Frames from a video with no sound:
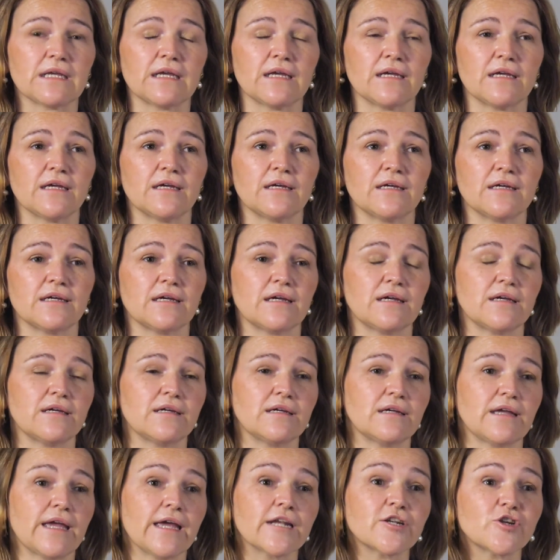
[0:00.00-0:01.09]

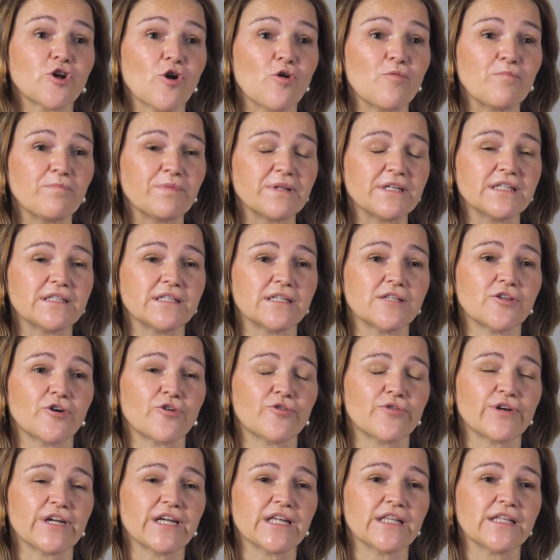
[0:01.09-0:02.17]
uh, and completed
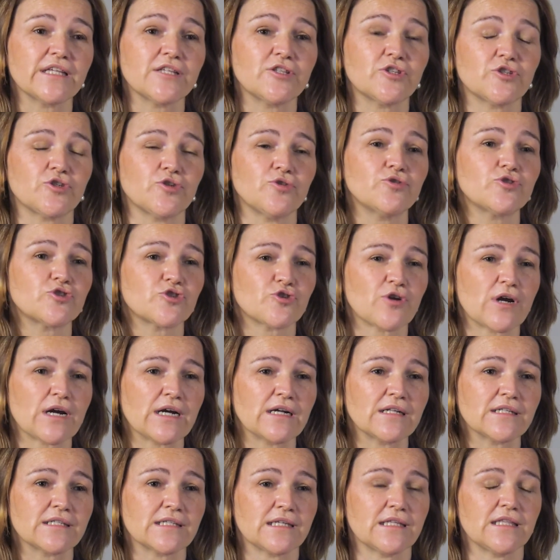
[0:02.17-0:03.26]
already two
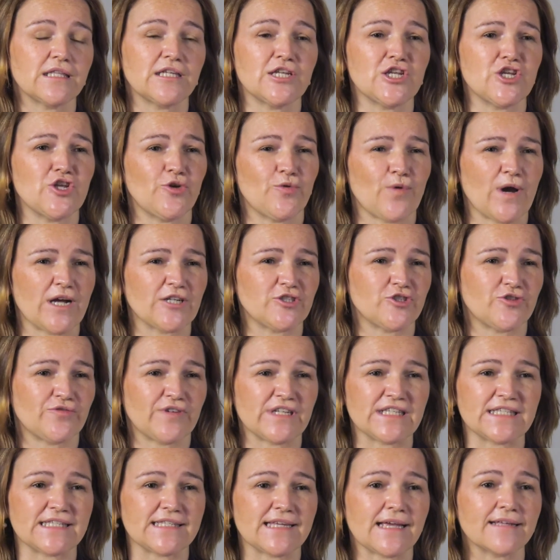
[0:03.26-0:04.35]
trials in the
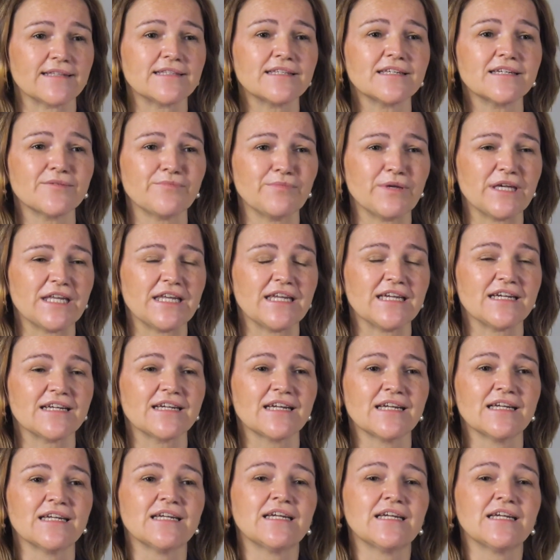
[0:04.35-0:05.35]
neoadjuvant setting, meaning